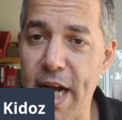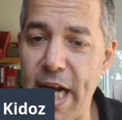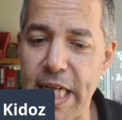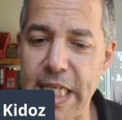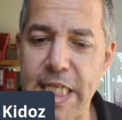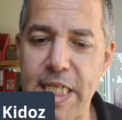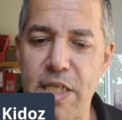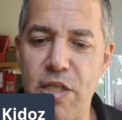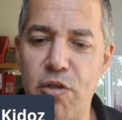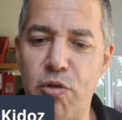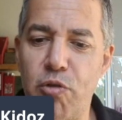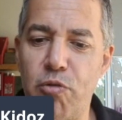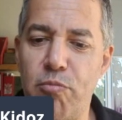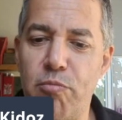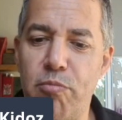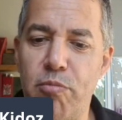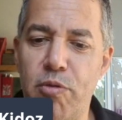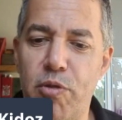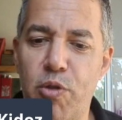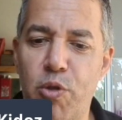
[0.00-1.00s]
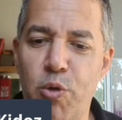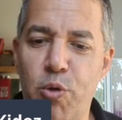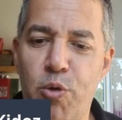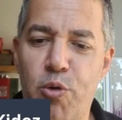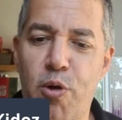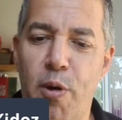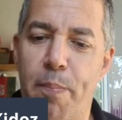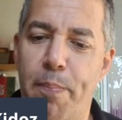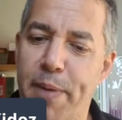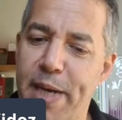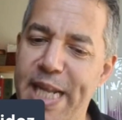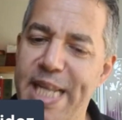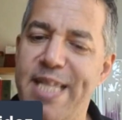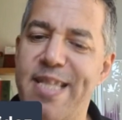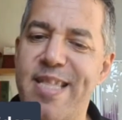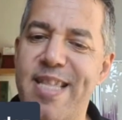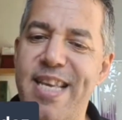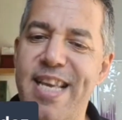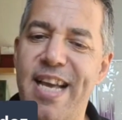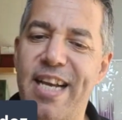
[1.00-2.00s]
us to
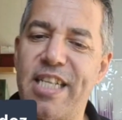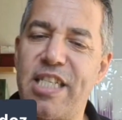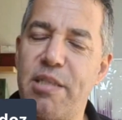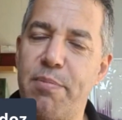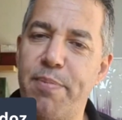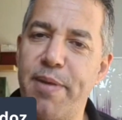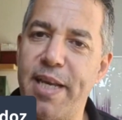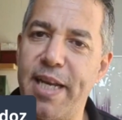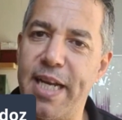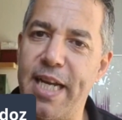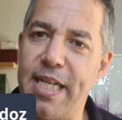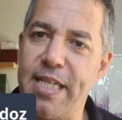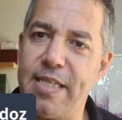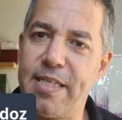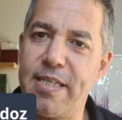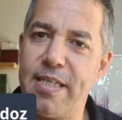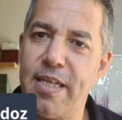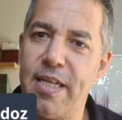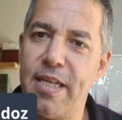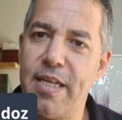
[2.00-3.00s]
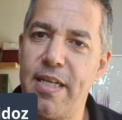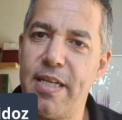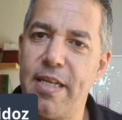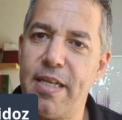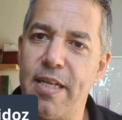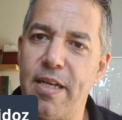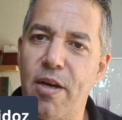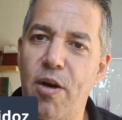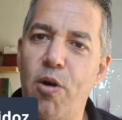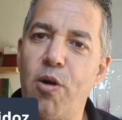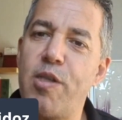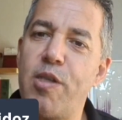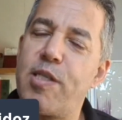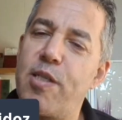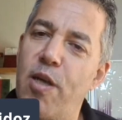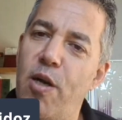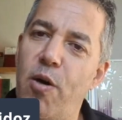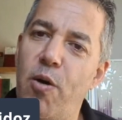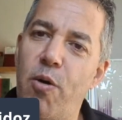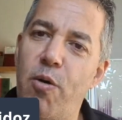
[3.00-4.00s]
complete the experience
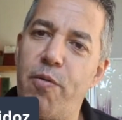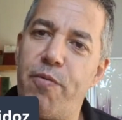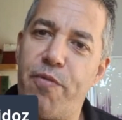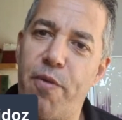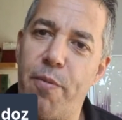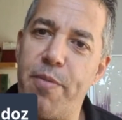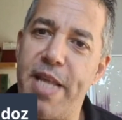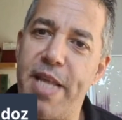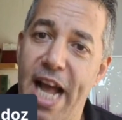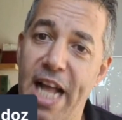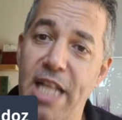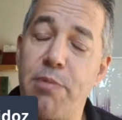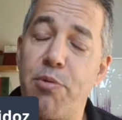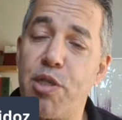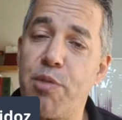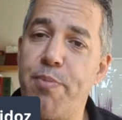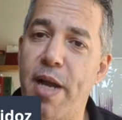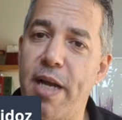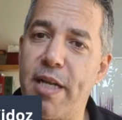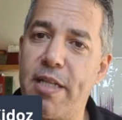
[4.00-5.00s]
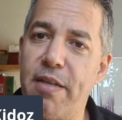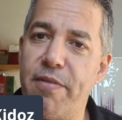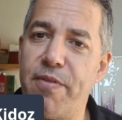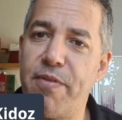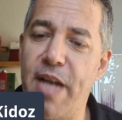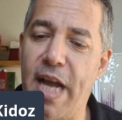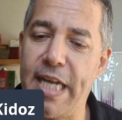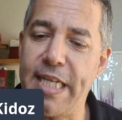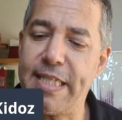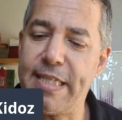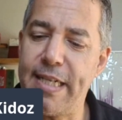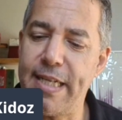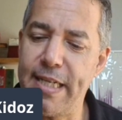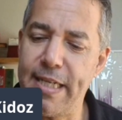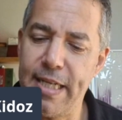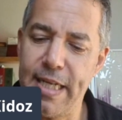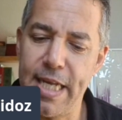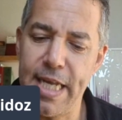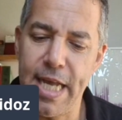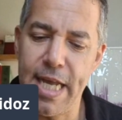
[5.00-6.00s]
also from the ad perspective
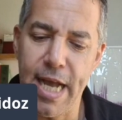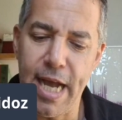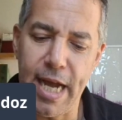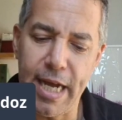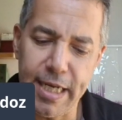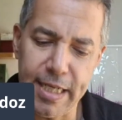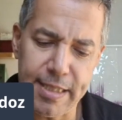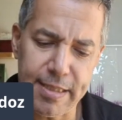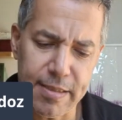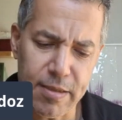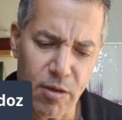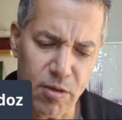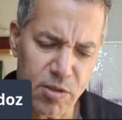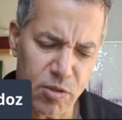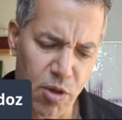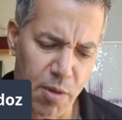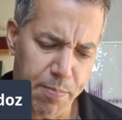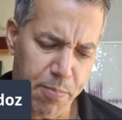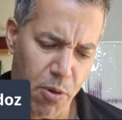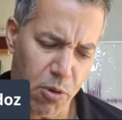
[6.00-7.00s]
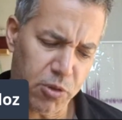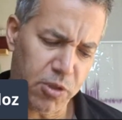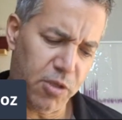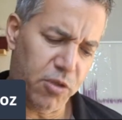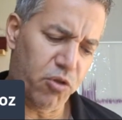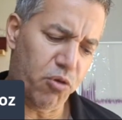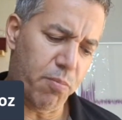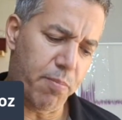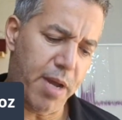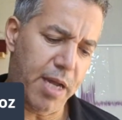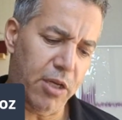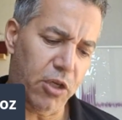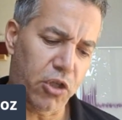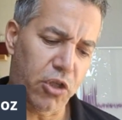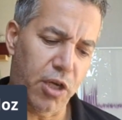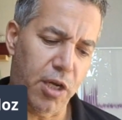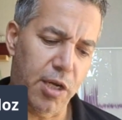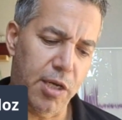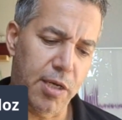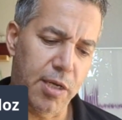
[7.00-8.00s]
nicely. And it's also important to
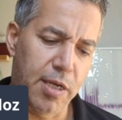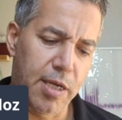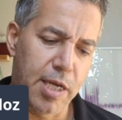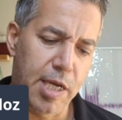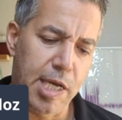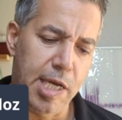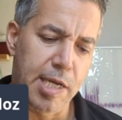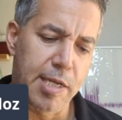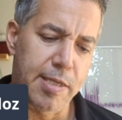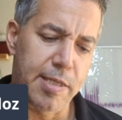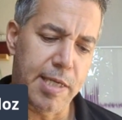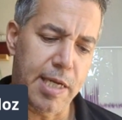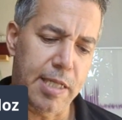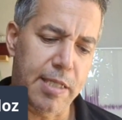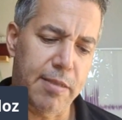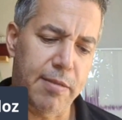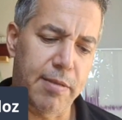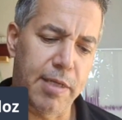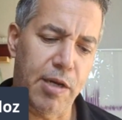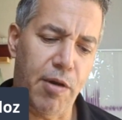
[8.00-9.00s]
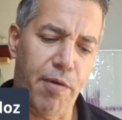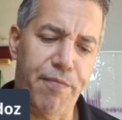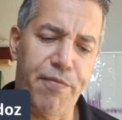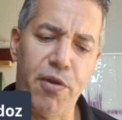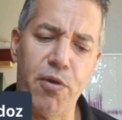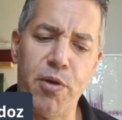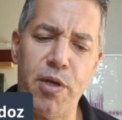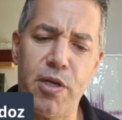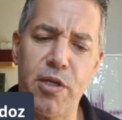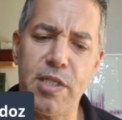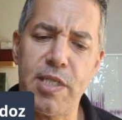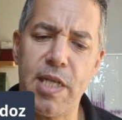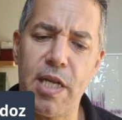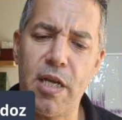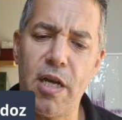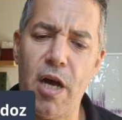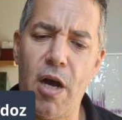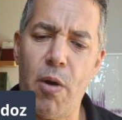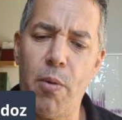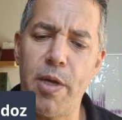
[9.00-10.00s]
mention that, a few years
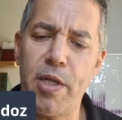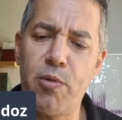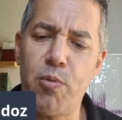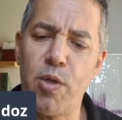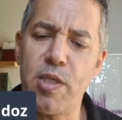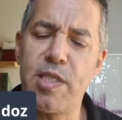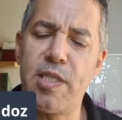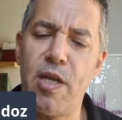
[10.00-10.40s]
ago, it was